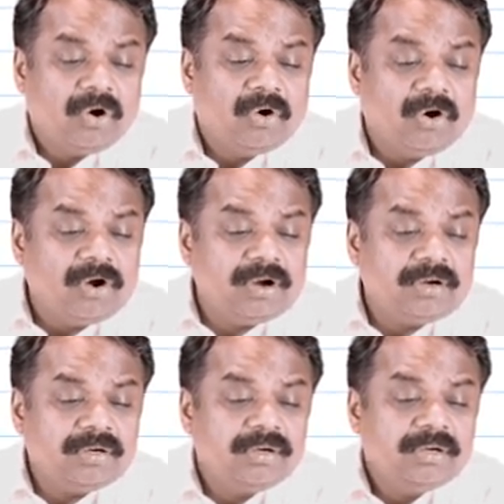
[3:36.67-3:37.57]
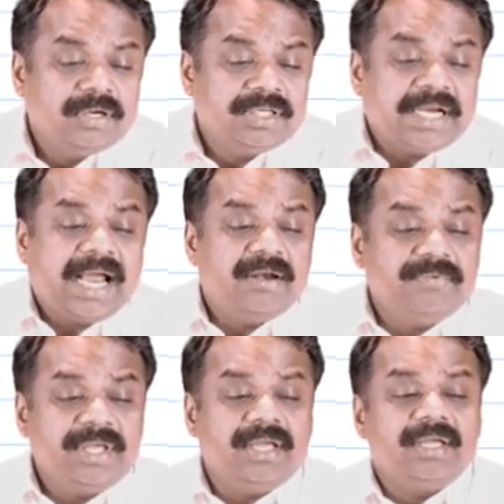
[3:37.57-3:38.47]
or shall
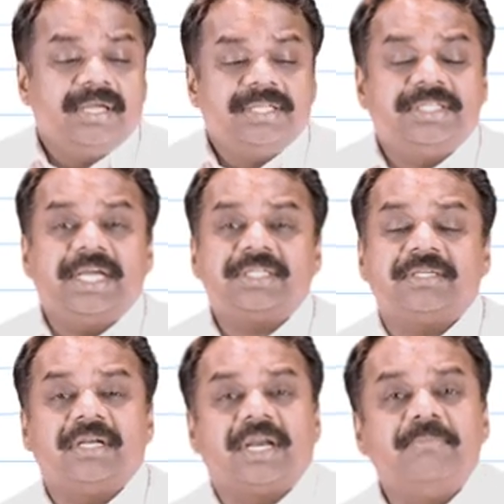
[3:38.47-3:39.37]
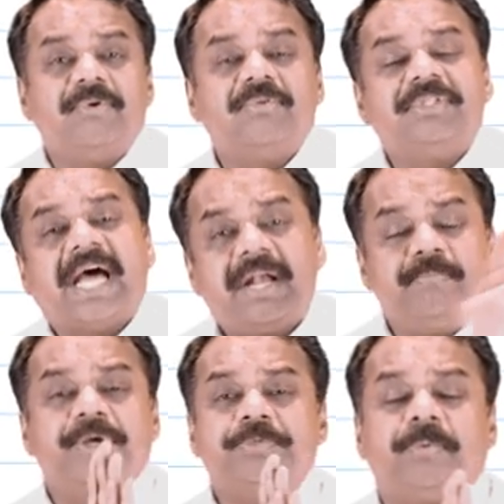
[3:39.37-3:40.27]
we just remove
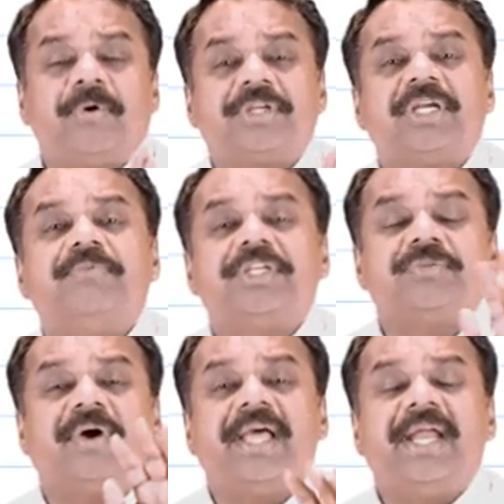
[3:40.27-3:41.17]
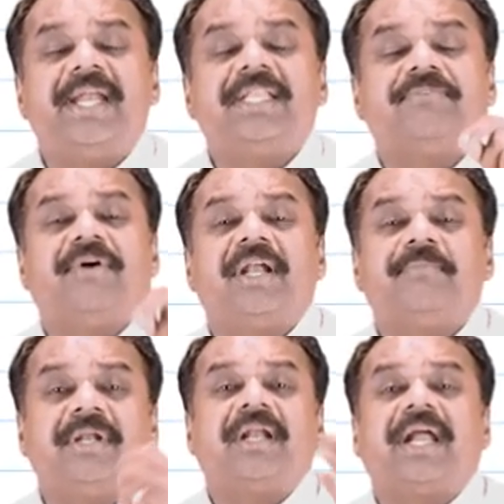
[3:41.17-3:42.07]
that much portion which is violating the
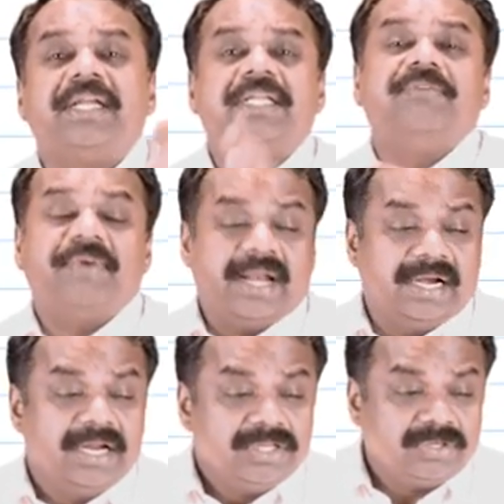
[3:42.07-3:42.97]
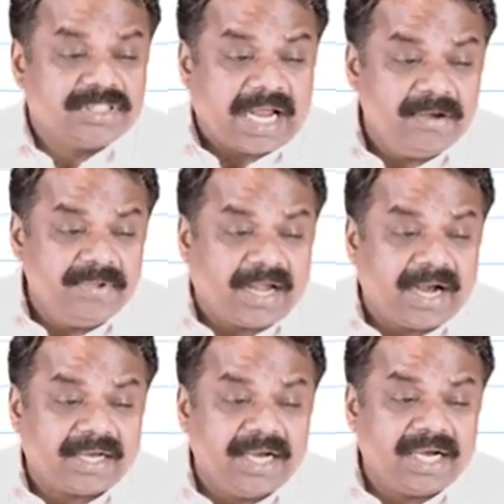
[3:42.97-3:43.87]
fundamental rights invalid? So, shall we
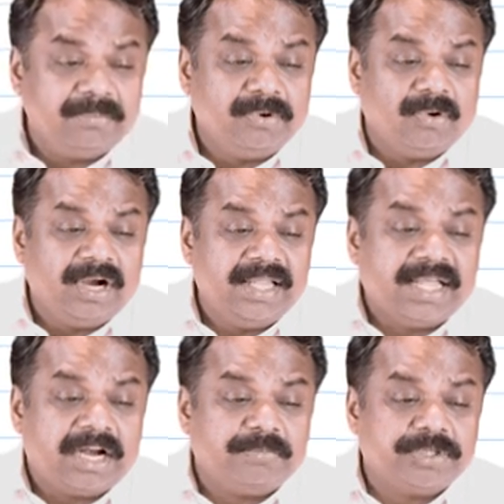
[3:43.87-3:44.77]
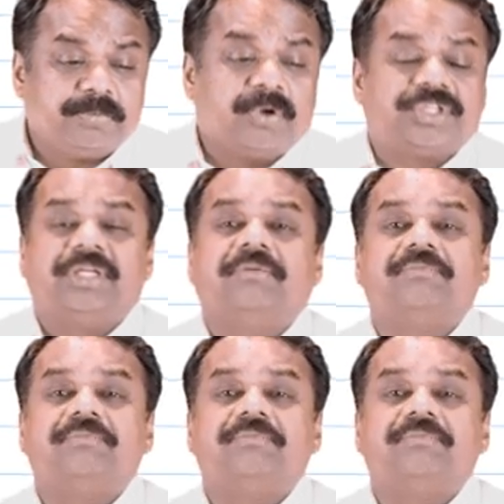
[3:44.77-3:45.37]
cut and remove only that much portion?